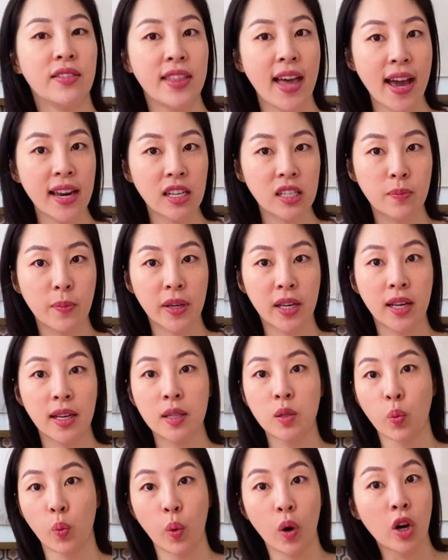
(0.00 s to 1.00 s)
And that is
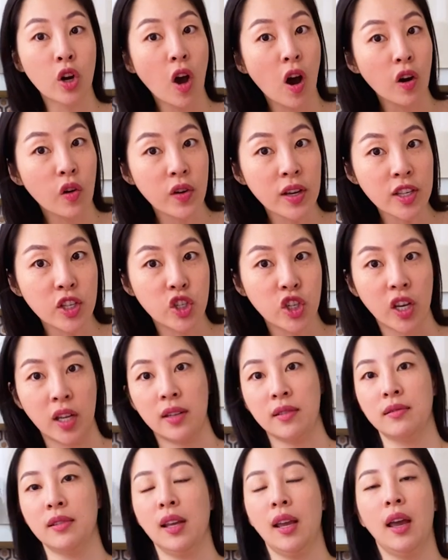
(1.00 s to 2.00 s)
because we're not Christian.
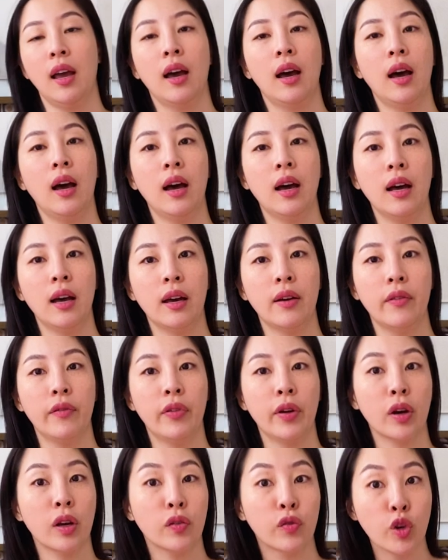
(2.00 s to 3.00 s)

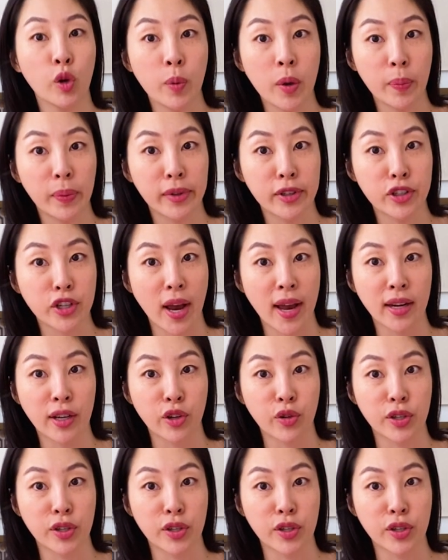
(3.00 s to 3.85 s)
Very few people in China are